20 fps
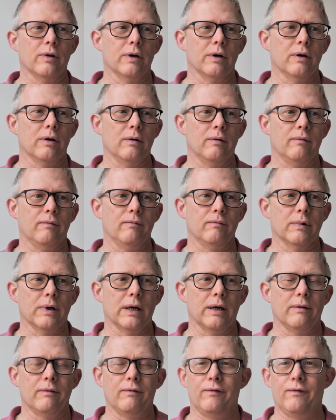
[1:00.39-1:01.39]
the
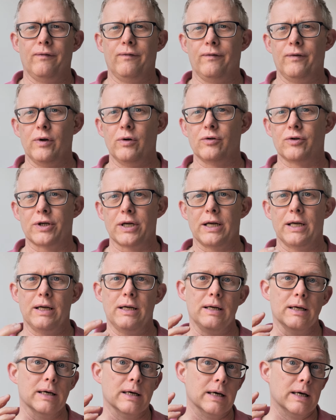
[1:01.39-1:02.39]

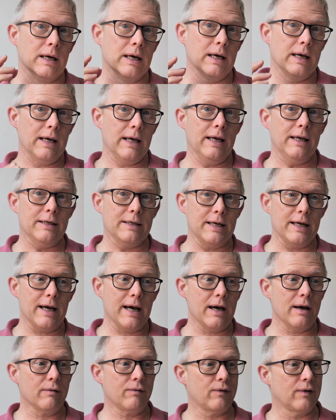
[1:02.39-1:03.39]
FUSI
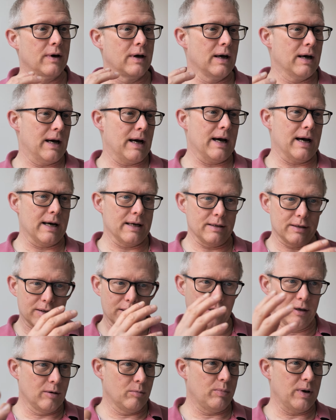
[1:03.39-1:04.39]
ETF,
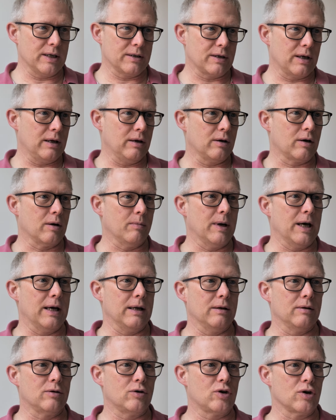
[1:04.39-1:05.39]
and basically you come
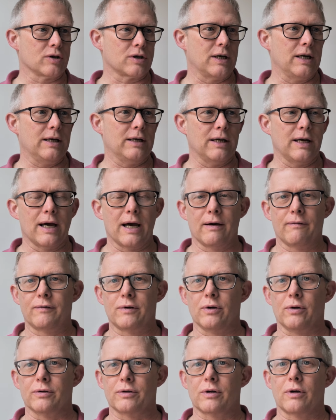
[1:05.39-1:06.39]
in
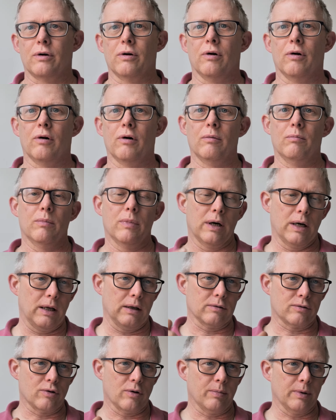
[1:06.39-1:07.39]
justetf.com.
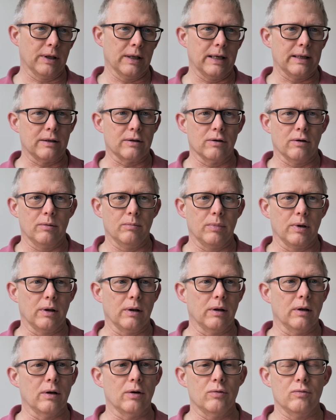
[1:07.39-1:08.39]
I'll drop a link down
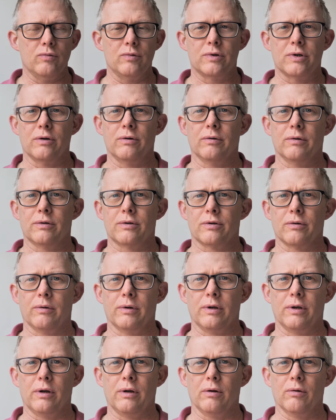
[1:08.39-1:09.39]
below to it so
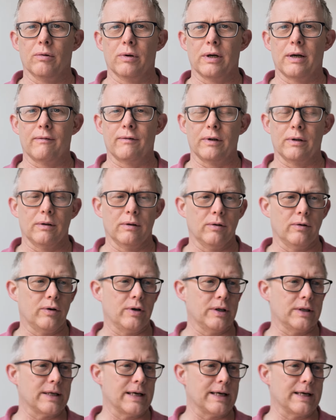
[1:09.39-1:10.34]
that you can go and have a look at